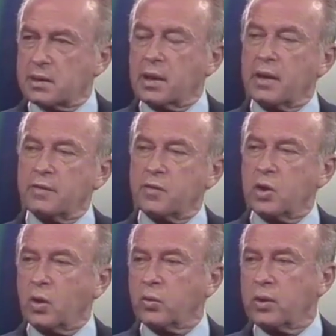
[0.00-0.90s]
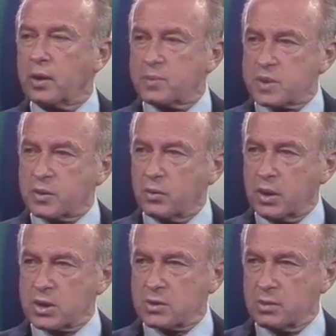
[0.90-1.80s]
lines that
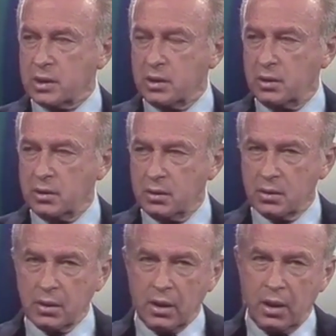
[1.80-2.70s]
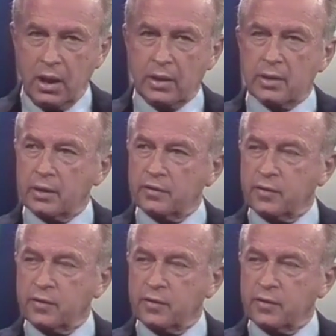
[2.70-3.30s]
gave no depth to Israel,